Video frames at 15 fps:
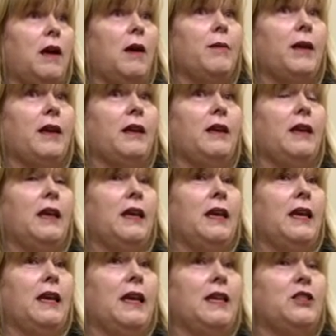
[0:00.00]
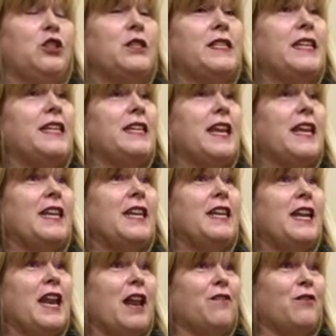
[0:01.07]
I mean, just getting that
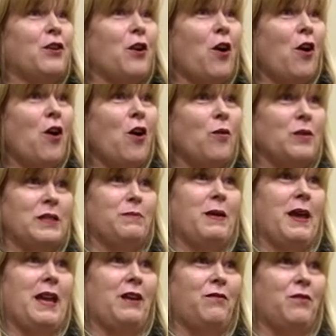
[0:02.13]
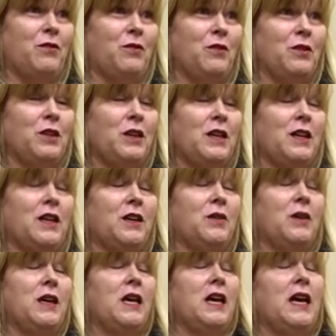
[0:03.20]
in and out of the car was painful,
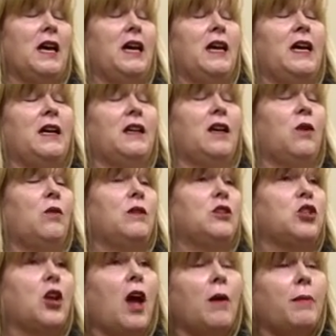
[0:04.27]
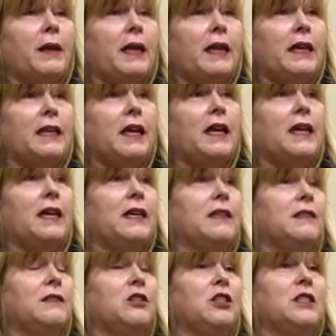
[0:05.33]
going shopping,
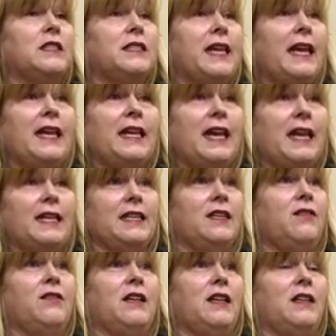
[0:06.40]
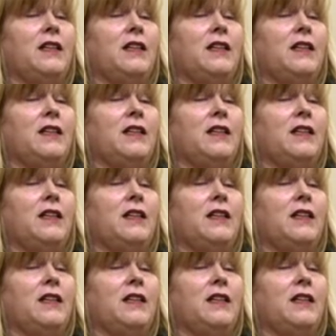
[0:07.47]
just daily activity,